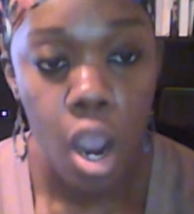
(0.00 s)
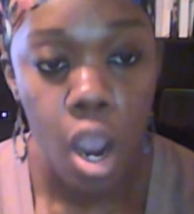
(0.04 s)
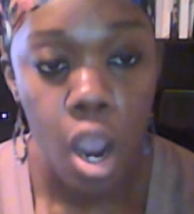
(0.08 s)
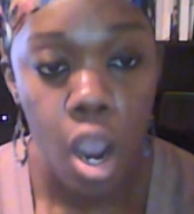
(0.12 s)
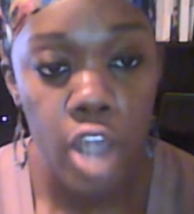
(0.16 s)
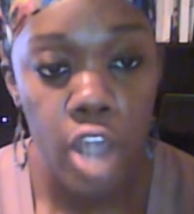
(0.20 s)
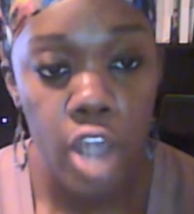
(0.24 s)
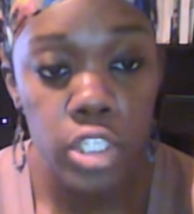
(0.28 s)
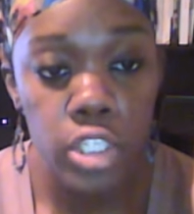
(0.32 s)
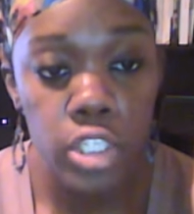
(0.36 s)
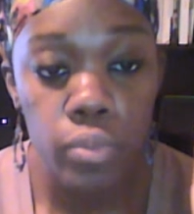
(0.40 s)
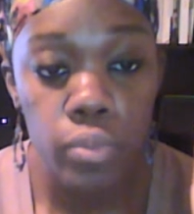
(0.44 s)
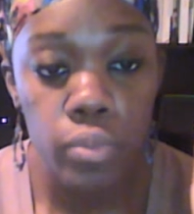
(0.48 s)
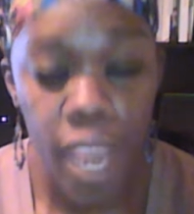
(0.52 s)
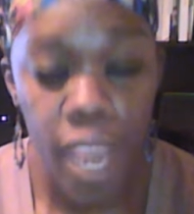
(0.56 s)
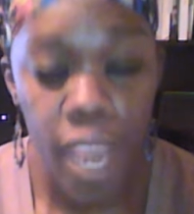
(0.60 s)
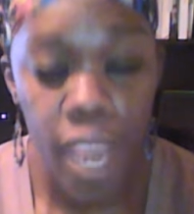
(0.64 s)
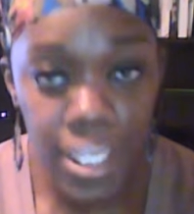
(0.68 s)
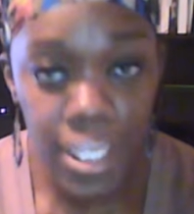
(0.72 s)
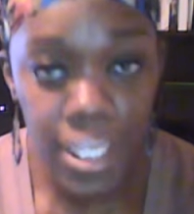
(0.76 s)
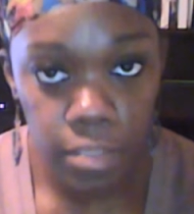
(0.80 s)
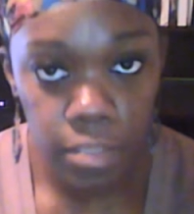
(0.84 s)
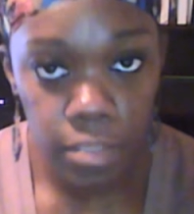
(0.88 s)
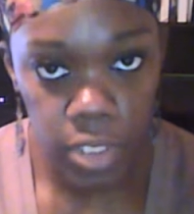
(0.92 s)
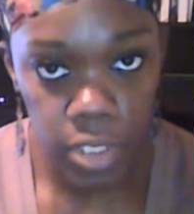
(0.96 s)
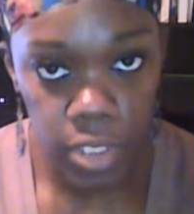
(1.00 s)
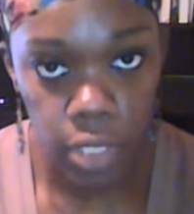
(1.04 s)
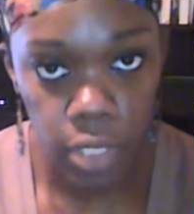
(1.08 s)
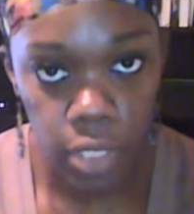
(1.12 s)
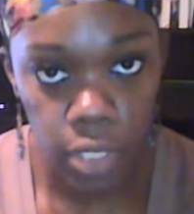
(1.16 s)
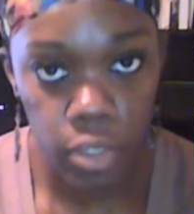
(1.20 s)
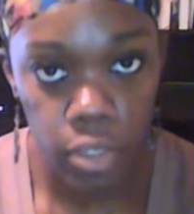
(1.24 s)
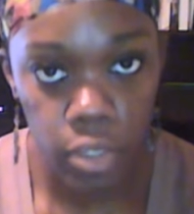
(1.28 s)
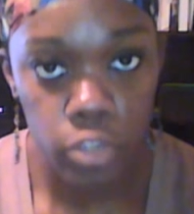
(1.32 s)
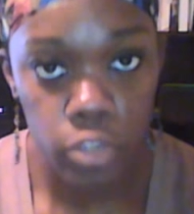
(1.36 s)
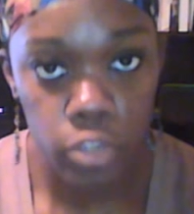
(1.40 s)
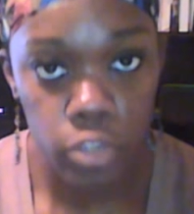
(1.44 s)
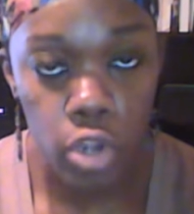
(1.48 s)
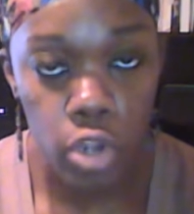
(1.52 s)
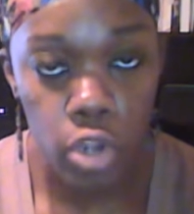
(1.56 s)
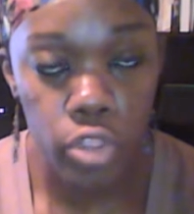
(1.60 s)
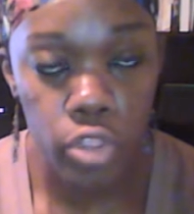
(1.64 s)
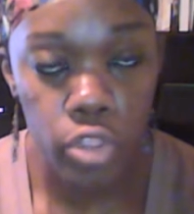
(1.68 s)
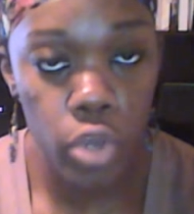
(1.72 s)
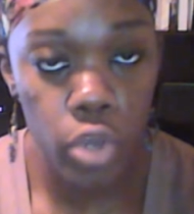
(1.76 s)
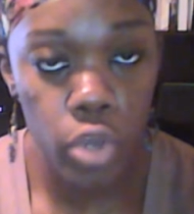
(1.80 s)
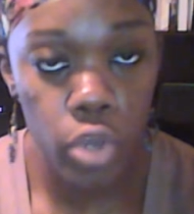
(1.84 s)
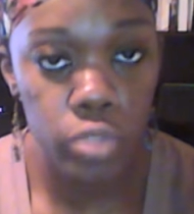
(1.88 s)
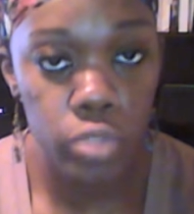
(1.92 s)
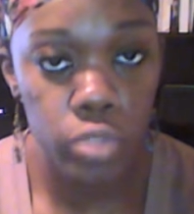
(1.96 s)
Our direct materials are
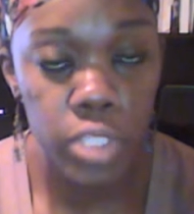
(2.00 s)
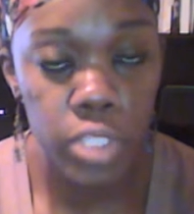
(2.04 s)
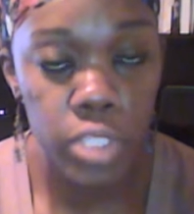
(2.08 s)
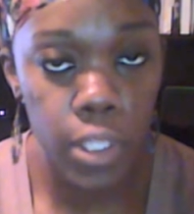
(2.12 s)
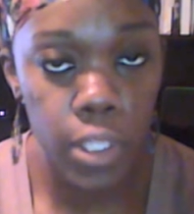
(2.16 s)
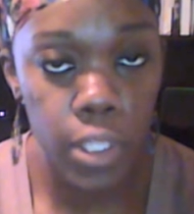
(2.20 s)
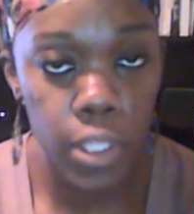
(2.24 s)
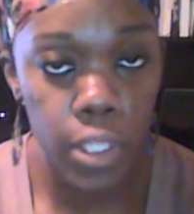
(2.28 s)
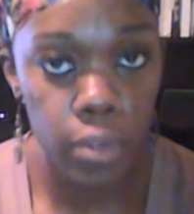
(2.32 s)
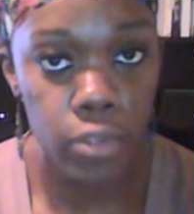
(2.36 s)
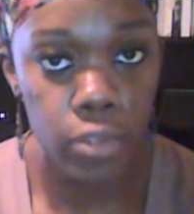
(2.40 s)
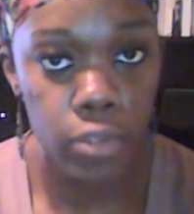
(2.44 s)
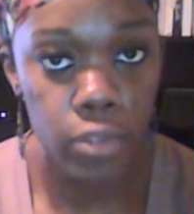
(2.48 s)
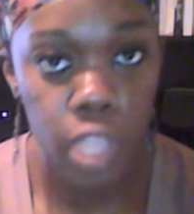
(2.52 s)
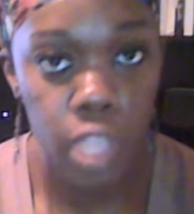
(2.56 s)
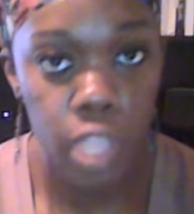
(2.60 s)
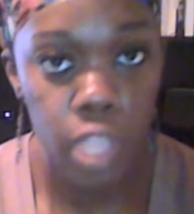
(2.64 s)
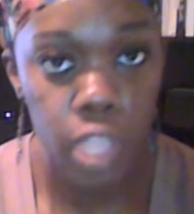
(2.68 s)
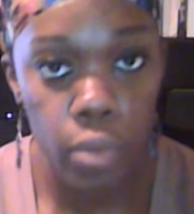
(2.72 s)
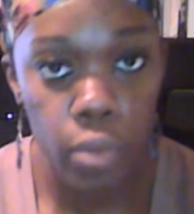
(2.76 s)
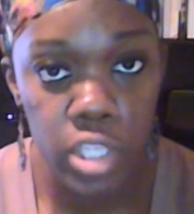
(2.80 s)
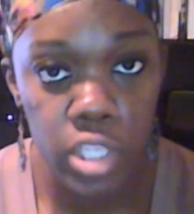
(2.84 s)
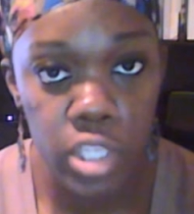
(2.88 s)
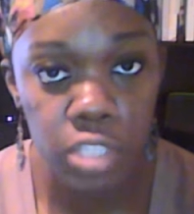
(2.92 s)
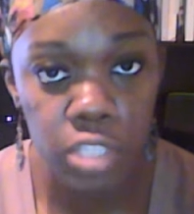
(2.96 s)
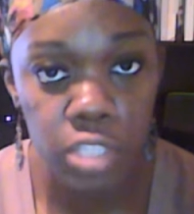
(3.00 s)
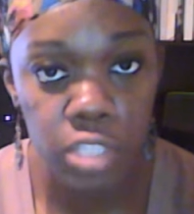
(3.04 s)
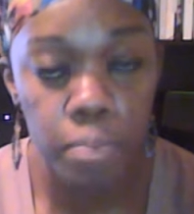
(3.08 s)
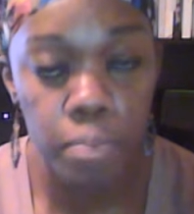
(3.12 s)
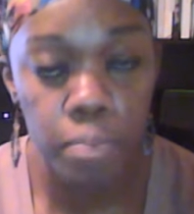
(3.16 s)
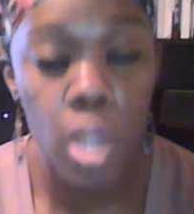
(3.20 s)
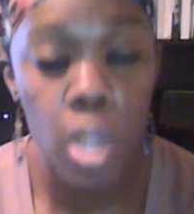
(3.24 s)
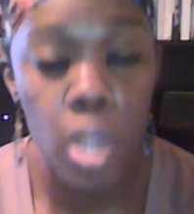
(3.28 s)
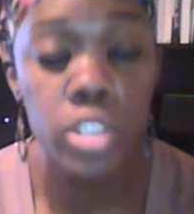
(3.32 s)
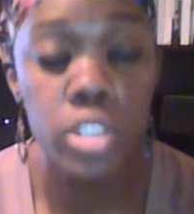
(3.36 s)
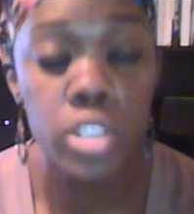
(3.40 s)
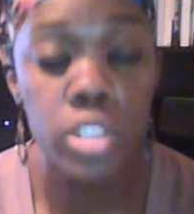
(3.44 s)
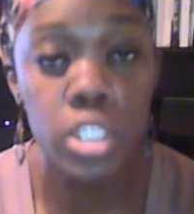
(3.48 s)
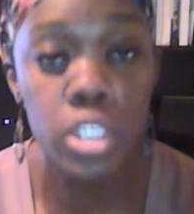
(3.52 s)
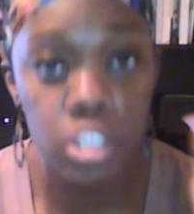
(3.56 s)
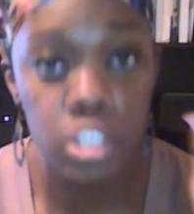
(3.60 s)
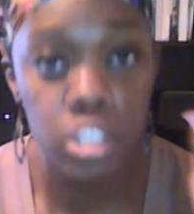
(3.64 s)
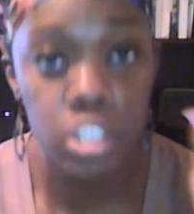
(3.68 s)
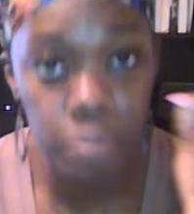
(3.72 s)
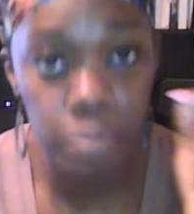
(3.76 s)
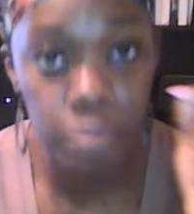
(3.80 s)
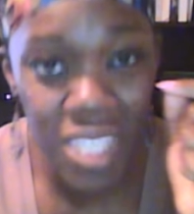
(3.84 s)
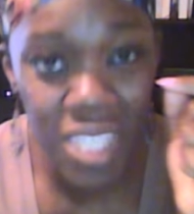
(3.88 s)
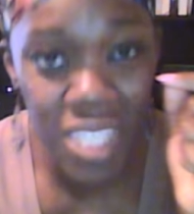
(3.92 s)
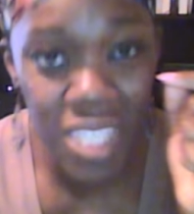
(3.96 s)
those materials that we purchase
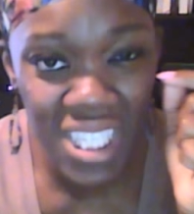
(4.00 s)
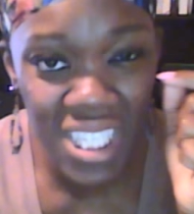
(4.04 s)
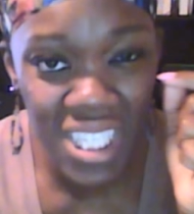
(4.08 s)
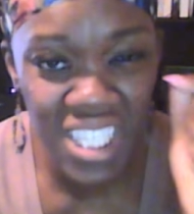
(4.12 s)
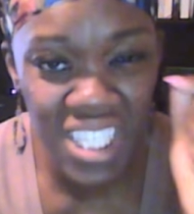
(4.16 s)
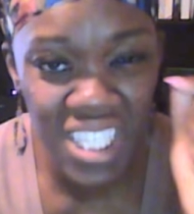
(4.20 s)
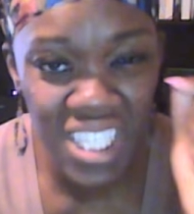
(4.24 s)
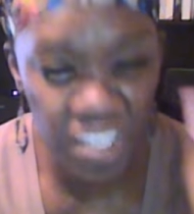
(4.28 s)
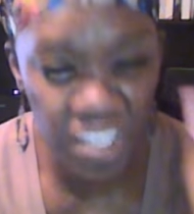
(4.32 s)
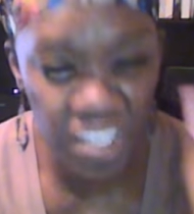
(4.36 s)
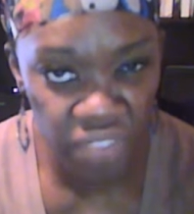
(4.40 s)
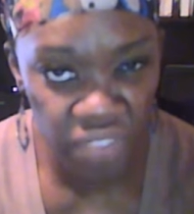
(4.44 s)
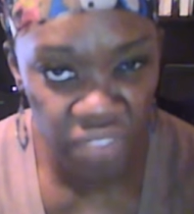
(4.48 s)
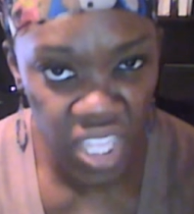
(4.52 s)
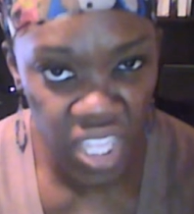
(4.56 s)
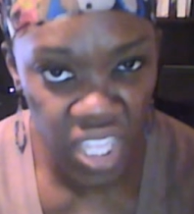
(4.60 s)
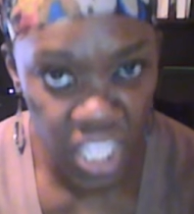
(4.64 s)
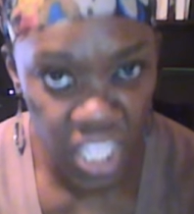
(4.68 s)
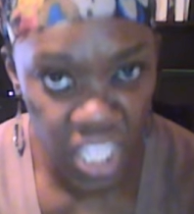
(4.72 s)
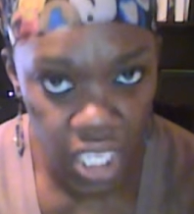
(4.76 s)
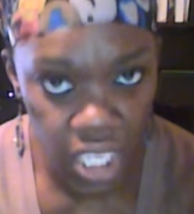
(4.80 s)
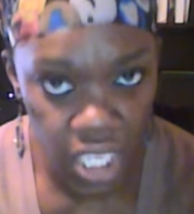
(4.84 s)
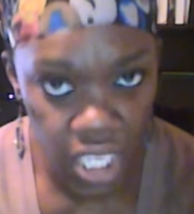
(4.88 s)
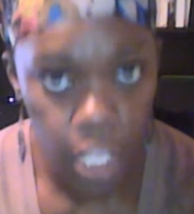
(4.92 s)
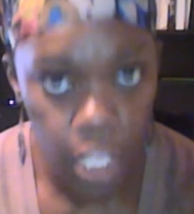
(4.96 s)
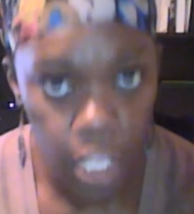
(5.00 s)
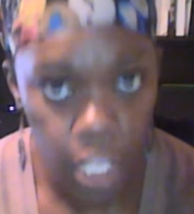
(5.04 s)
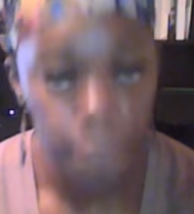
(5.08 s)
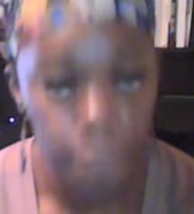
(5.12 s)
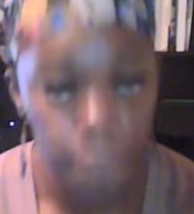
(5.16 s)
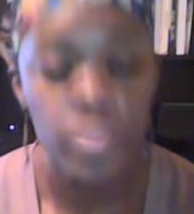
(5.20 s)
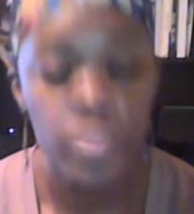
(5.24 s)
specifically